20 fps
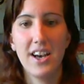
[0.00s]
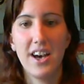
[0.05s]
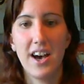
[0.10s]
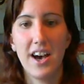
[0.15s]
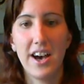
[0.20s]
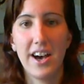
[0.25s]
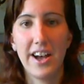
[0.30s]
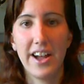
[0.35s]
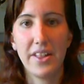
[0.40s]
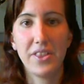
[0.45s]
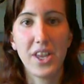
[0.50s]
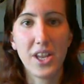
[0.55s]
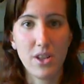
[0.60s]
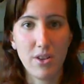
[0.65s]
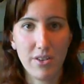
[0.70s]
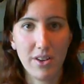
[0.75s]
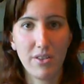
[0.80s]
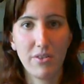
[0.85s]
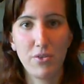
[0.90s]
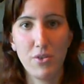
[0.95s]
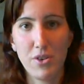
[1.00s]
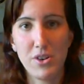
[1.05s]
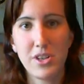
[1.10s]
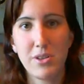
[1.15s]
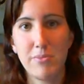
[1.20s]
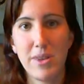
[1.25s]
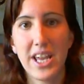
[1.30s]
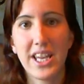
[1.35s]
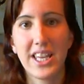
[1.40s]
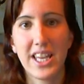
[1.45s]
that you could afford to
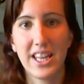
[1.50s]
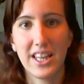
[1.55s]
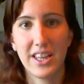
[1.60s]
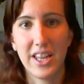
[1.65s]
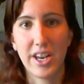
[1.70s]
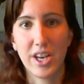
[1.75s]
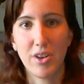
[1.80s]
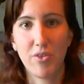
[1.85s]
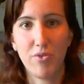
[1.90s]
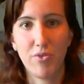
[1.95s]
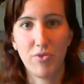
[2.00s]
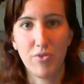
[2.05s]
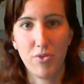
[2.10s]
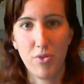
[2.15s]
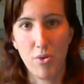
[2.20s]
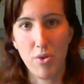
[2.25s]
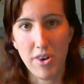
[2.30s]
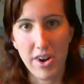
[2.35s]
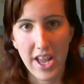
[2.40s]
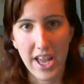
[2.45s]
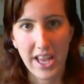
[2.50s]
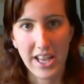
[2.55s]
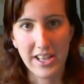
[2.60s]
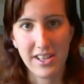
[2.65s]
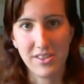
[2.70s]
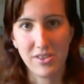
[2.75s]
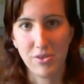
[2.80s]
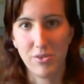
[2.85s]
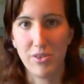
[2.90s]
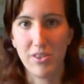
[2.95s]
make it like 4
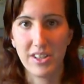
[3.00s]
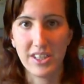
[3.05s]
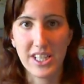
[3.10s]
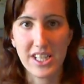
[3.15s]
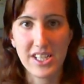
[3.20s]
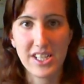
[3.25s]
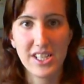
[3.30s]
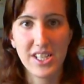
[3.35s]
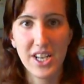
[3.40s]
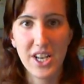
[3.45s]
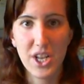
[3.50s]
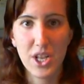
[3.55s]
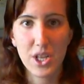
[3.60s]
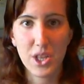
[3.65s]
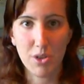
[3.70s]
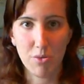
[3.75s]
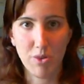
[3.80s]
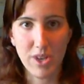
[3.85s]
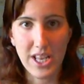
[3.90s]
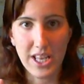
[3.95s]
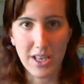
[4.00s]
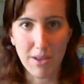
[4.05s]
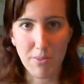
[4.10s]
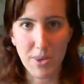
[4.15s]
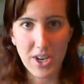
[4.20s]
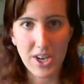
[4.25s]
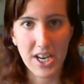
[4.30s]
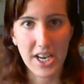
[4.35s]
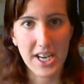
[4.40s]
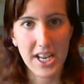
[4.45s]
days or at least 3
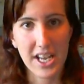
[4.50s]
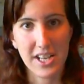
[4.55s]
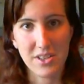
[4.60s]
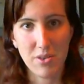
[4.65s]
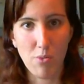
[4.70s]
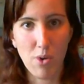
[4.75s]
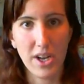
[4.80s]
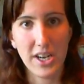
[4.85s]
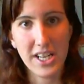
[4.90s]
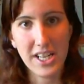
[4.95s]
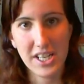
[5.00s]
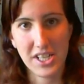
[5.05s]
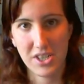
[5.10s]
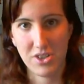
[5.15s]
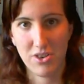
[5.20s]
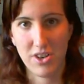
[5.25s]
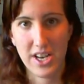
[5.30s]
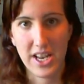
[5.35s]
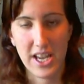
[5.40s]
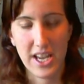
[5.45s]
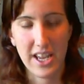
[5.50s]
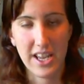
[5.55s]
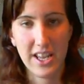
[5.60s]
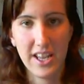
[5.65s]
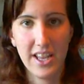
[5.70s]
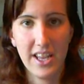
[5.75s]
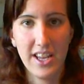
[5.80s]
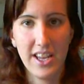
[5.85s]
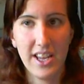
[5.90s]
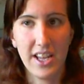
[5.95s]
community days and 1 industry day.
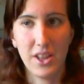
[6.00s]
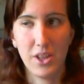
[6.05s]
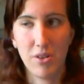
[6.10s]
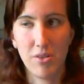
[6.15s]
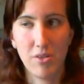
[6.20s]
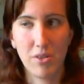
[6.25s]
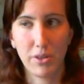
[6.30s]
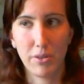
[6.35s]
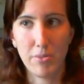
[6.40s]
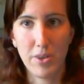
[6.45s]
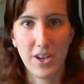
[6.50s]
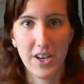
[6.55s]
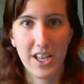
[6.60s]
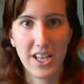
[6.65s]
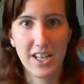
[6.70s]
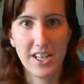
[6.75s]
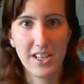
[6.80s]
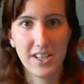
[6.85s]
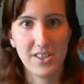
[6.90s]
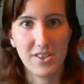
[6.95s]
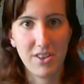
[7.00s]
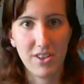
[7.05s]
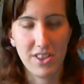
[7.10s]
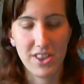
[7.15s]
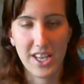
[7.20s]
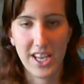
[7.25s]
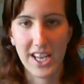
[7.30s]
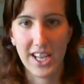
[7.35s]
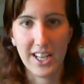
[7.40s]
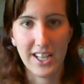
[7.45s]
And the whole community industry
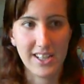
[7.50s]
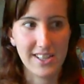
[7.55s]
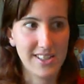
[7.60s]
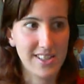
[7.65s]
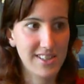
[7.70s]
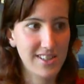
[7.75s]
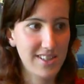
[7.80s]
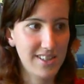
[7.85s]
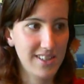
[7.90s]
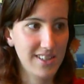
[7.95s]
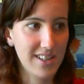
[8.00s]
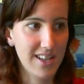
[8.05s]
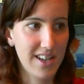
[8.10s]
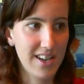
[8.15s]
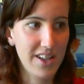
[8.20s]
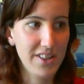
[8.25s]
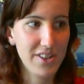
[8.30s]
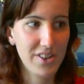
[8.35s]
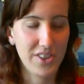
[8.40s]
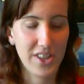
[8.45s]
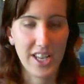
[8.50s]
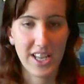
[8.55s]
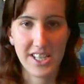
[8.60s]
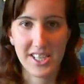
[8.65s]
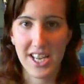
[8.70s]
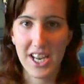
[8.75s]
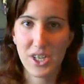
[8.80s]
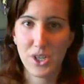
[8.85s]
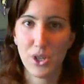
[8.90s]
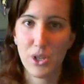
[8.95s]
thing is another thing, is
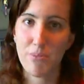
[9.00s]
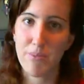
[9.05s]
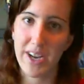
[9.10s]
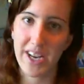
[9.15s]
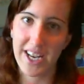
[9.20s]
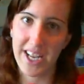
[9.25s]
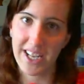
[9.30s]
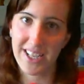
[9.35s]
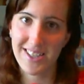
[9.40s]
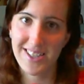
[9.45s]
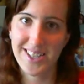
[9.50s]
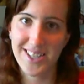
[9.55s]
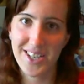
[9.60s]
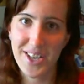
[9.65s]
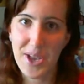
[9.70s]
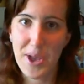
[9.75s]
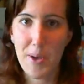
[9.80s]
actually my next